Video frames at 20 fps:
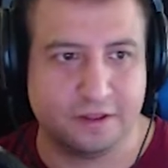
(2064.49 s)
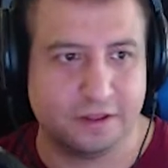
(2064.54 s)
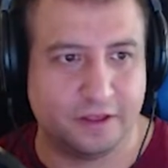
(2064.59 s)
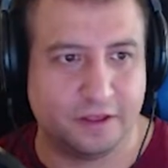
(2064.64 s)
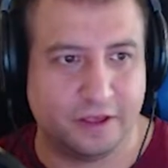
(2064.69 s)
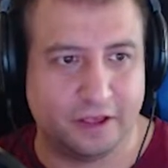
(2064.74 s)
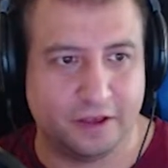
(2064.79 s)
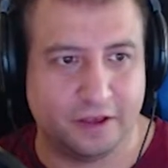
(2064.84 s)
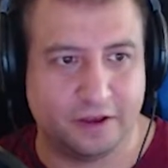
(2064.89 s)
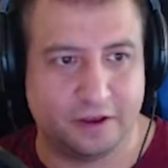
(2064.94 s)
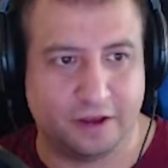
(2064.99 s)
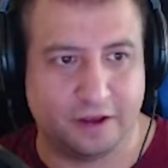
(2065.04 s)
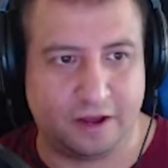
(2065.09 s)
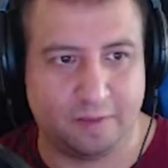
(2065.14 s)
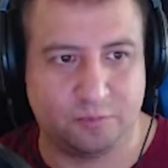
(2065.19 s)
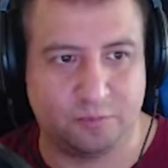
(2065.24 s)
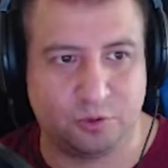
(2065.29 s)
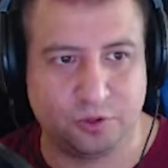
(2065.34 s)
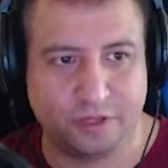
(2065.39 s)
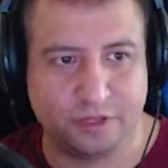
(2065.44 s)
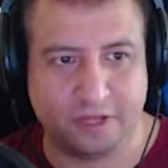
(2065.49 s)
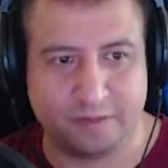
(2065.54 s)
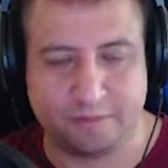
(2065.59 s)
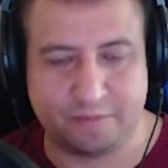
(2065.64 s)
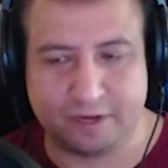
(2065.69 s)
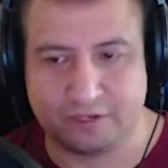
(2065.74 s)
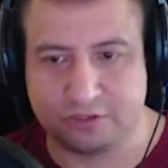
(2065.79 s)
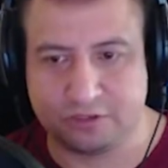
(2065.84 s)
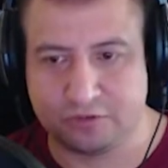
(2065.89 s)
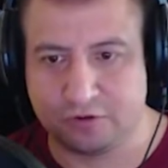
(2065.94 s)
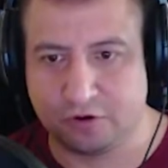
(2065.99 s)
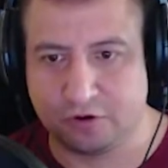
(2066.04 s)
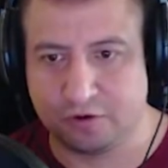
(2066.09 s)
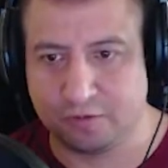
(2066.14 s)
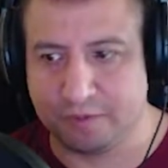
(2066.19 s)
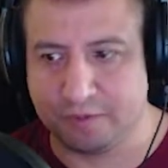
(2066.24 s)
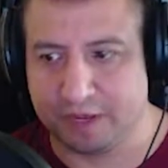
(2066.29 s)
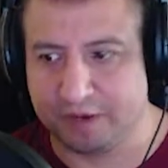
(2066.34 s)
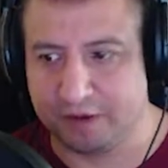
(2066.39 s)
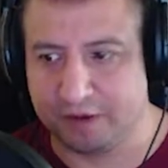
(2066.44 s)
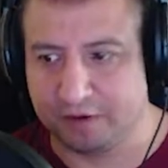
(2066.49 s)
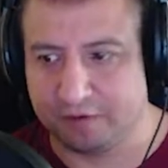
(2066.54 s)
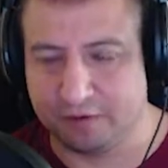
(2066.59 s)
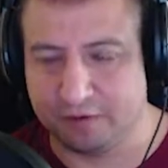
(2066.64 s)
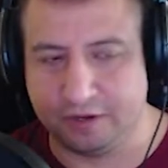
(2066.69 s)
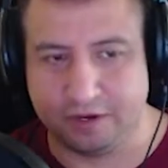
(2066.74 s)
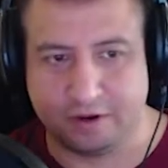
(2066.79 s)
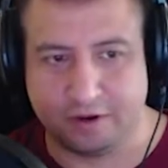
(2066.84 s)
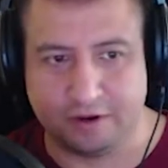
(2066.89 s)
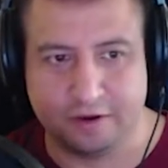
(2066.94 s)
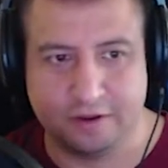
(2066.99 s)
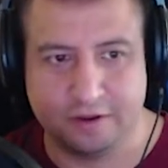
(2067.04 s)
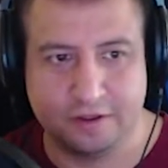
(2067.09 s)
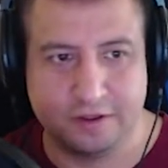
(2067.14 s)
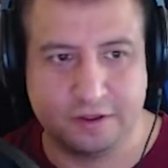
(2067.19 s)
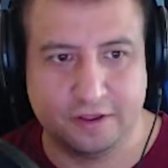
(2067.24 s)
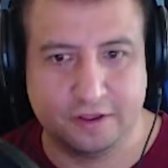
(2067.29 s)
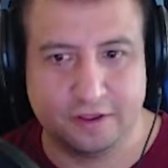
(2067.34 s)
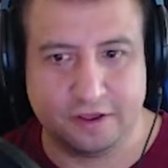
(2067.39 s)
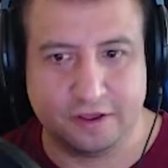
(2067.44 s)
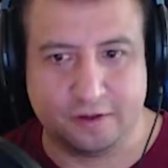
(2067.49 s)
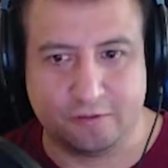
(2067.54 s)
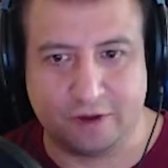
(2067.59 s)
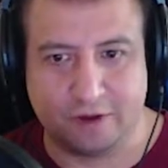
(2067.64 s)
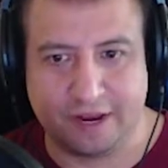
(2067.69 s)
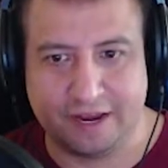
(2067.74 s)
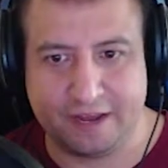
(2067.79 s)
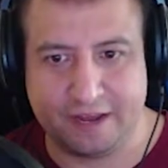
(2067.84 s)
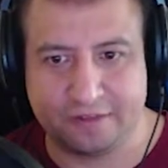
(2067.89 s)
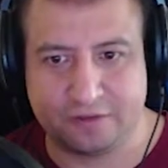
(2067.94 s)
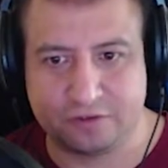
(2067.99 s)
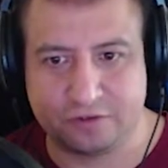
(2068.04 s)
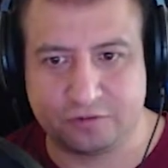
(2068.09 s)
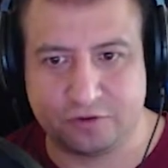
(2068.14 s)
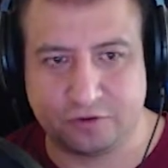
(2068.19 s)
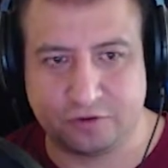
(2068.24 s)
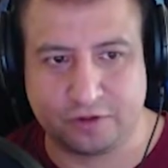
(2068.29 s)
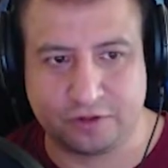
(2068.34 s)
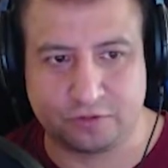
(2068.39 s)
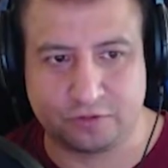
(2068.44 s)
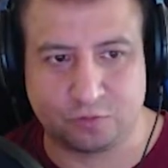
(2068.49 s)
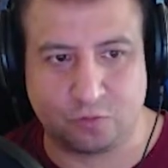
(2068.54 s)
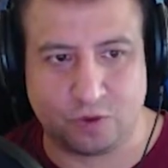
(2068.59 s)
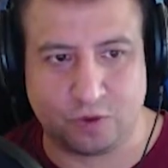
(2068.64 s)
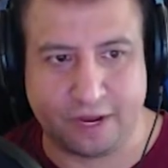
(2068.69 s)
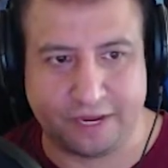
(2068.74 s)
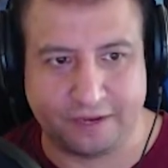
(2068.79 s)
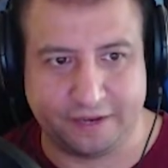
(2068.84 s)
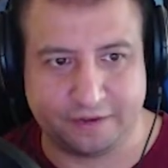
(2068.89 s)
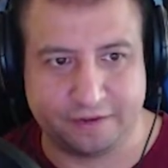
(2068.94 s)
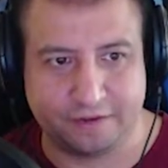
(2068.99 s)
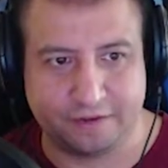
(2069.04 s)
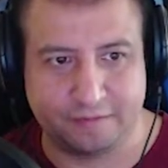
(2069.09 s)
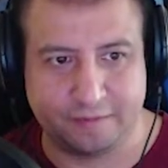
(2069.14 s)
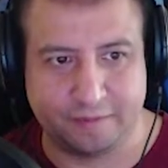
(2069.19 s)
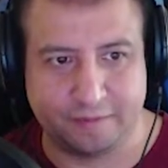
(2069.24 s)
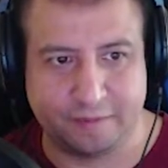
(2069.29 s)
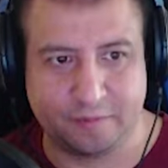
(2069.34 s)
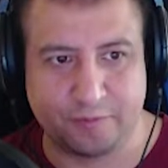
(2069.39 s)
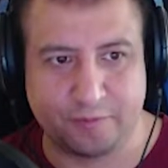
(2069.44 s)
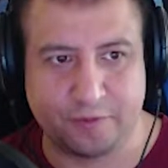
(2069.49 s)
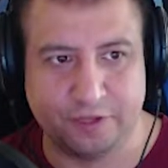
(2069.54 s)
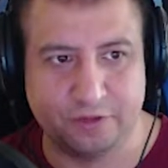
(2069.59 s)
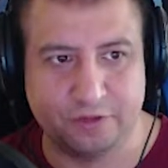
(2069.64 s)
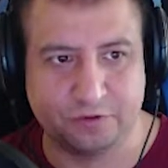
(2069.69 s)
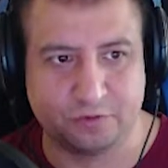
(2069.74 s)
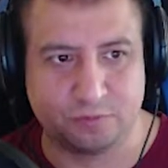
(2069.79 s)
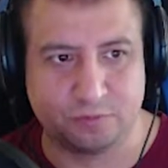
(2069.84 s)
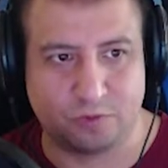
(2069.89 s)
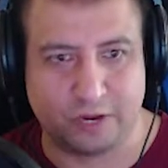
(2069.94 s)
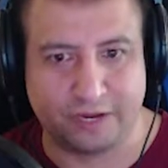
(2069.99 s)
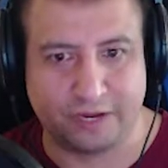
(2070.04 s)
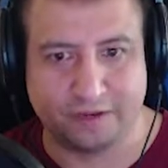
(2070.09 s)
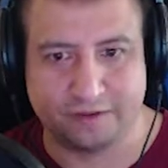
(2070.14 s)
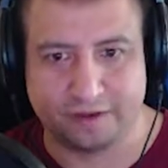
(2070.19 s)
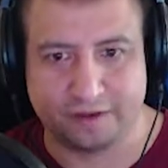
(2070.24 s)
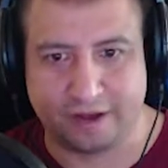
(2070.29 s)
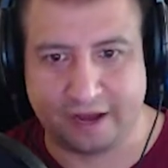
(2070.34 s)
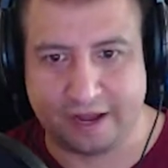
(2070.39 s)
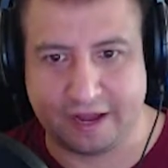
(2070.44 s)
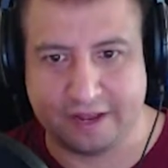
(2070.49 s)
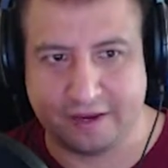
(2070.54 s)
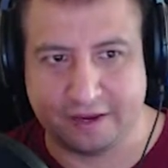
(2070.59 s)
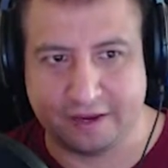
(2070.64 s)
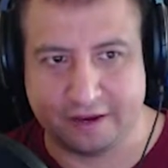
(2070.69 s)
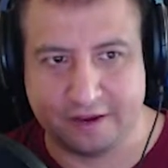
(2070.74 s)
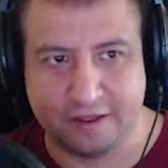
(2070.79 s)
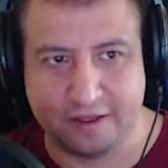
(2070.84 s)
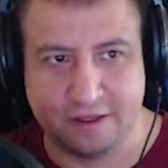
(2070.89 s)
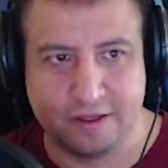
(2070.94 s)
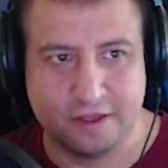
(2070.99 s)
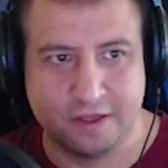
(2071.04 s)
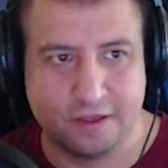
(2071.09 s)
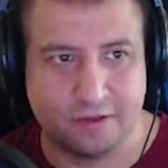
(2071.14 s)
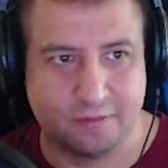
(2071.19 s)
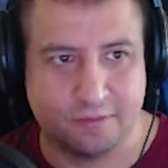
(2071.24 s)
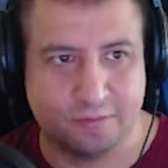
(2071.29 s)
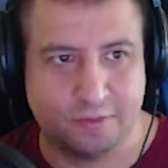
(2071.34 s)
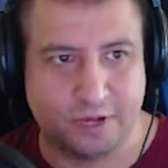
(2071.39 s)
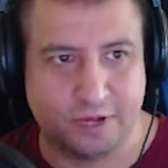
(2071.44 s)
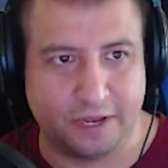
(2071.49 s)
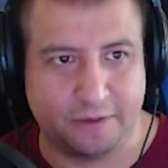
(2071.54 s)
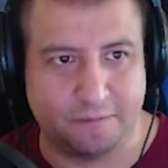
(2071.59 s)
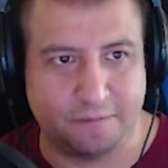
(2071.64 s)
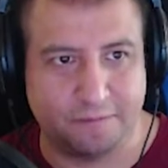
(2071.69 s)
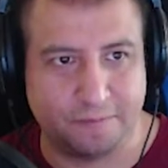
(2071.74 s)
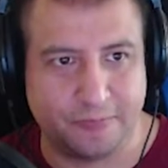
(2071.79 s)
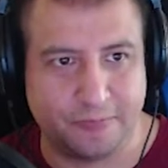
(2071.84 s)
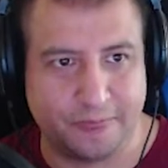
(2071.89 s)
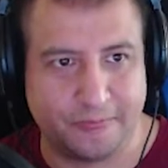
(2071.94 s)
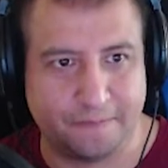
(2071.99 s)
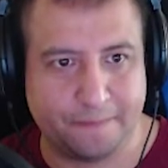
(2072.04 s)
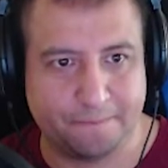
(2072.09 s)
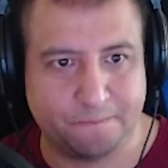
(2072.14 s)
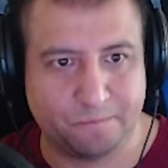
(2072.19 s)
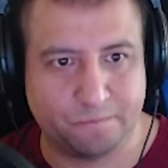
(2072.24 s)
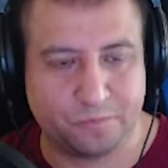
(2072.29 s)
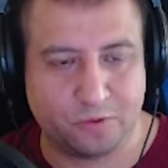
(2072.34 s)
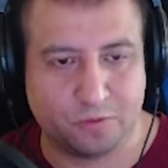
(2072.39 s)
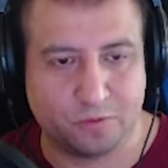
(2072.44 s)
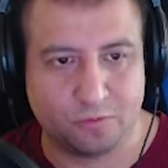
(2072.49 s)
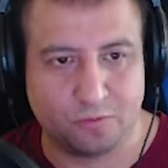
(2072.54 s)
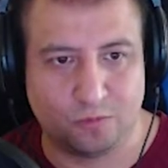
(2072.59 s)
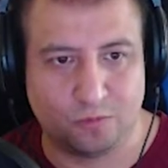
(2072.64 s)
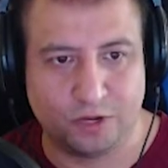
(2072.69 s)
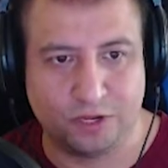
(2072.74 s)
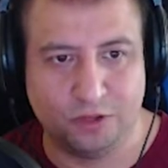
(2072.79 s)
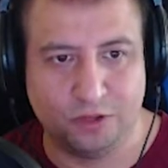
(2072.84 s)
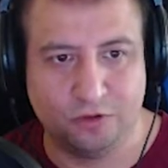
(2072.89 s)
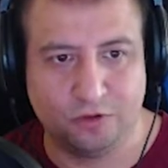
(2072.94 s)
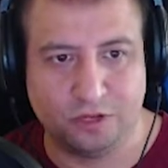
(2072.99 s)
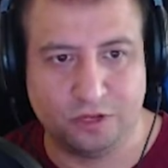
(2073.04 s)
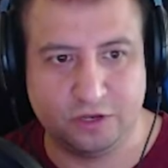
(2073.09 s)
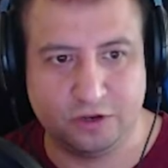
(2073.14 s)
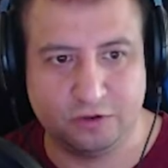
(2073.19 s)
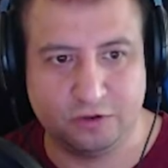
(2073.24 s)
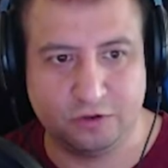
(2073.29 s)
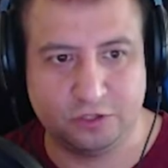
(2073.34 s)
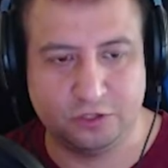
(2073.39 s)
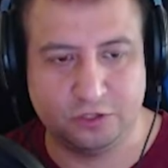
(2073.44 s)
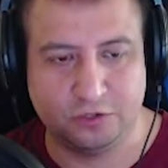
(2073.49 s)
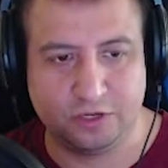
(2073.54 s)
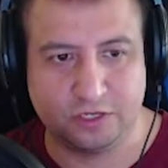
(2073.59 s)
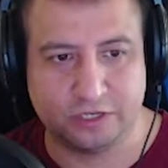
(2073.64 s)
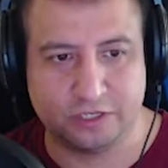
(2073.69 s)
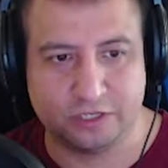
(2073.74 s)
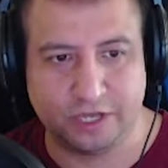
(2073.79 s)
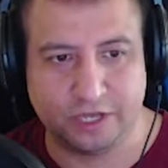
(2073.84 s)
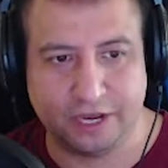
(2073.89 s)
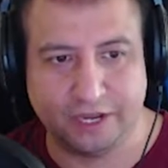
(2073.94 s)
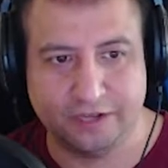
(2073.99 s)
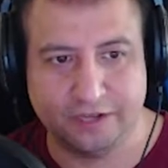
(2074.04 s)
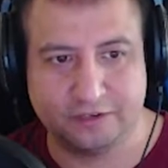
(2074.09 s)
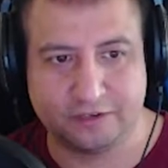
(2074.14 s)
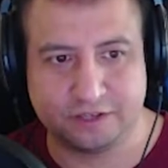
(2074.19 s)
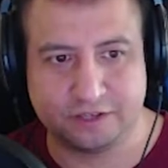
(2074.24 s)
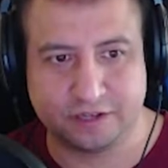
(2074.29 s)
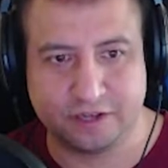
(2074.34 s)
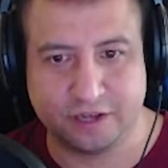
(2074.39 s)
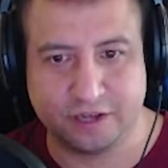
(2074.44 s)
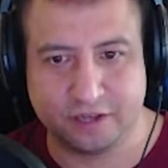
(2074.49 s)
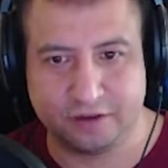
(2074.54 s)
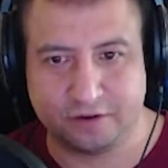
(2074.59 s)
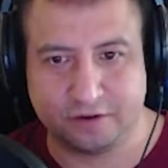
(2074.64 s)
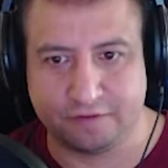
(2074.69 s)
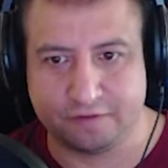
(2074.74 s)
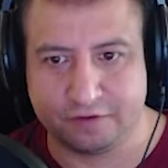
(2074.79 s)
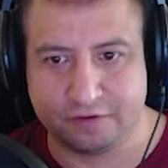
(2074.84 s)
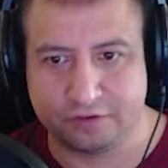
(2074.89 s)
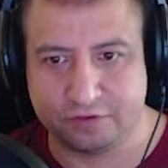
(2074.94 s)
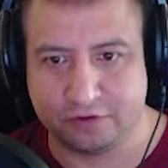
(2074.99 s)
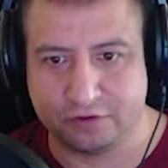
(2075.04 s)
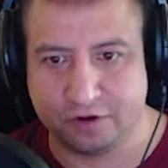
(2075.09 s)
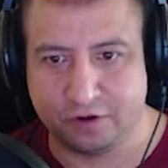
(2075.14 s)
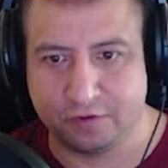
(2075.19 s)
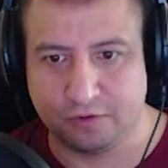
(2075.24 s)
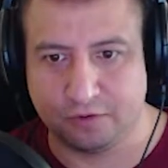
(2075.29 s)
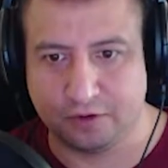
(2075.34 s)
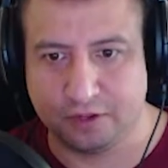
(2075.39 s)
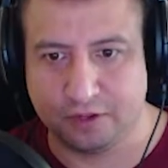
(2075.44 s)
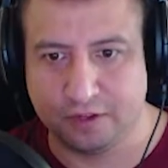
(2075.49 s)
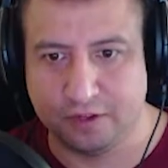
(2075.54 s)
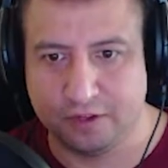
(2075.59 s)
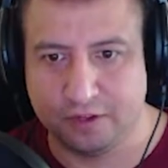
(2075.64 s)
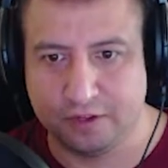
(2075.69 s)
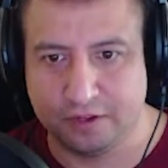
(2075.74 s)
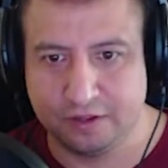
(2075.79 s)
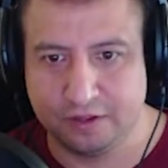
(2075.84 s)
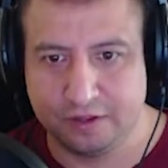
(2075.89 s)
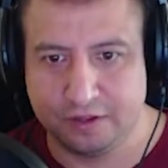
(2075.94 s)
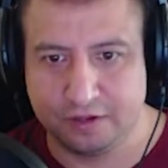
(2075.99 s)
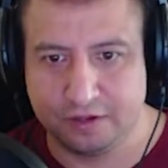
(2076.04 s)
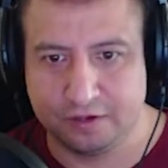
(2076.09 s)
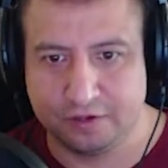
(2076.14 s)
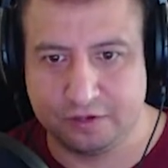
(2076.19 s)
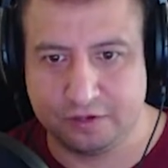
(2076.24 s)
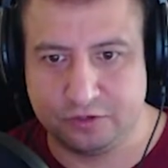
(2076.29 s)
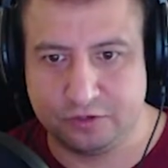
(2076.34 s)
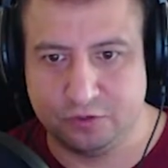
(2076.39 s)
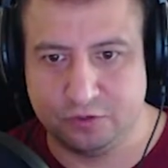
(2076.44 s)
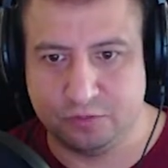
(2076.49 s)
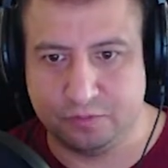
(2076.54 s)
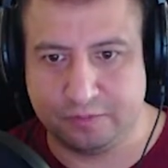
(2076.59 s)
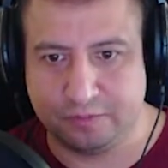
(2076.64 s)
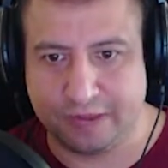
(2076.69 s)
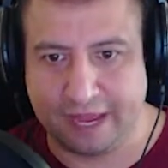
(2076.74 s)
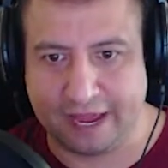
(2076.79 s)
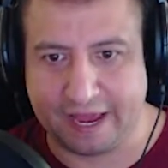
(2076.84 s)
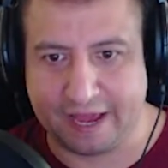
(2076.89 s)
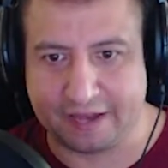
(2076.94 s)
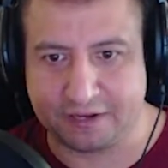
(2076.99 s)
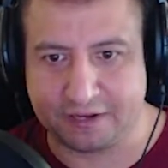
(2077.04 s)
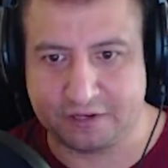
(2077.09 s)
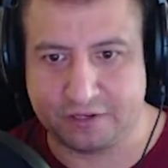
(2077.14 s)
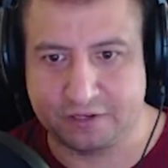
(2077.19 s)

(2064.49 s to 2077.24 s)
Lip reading: And I'm pulling up my stroke menu here. Right now the stroke is white. Remember, we used white to hide it. But what you can do is you can change the color of the stroke to match